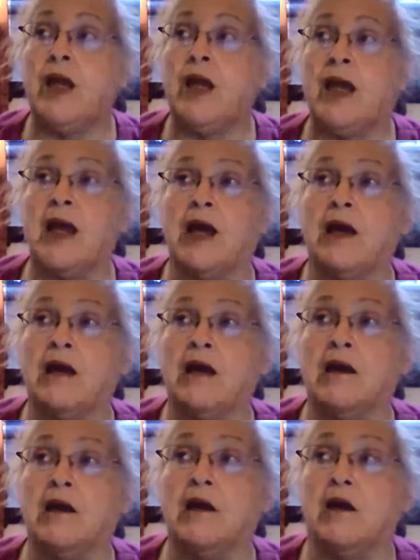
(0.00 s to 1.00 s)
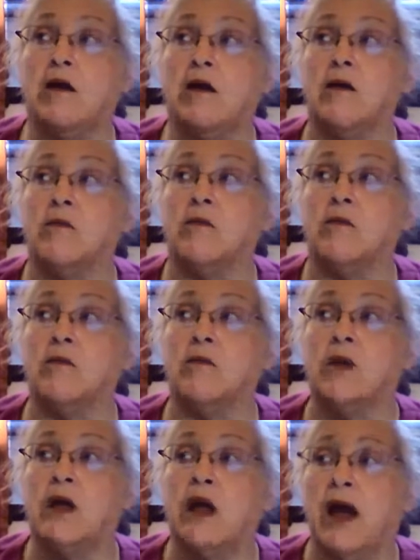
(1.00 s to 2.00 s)
And,
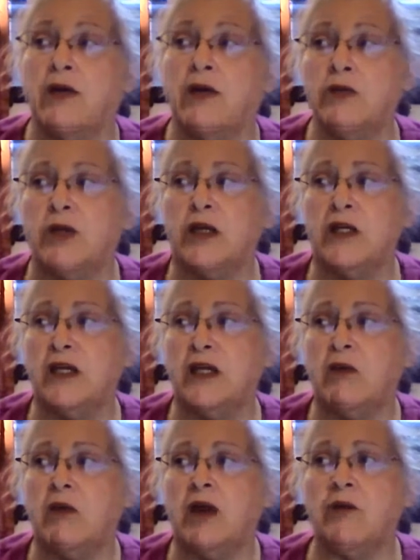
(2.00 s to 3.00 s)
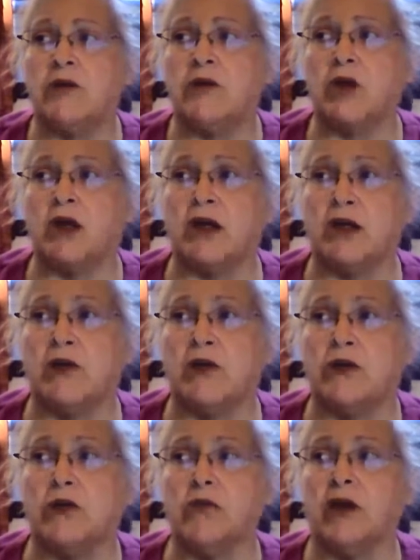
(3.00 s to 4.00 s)
actually he did that while I was talking
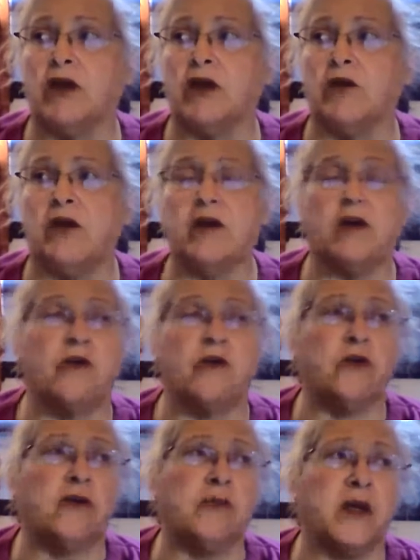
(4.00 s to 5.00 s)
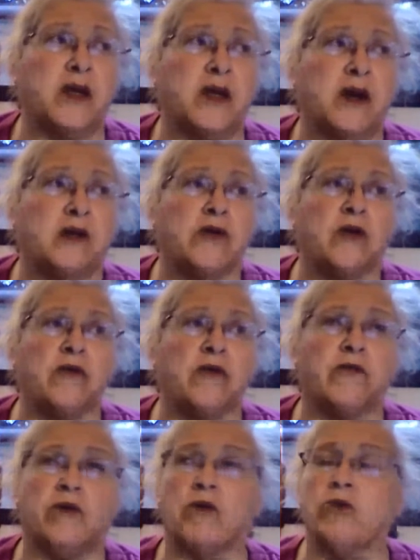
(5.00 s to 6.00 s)
to my granddaughter and my daughter on the
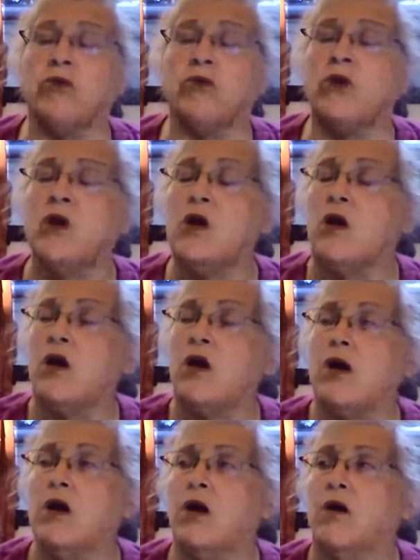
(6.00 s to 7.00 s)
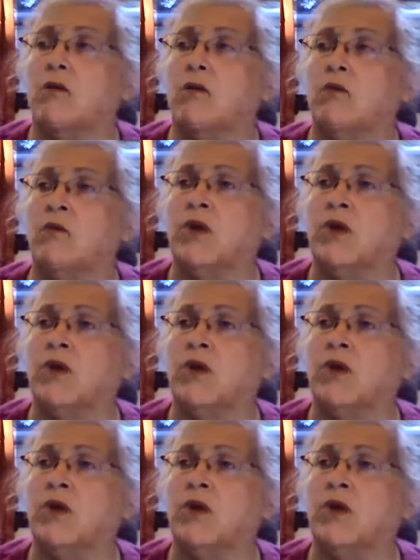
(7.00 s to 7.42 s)
phone. I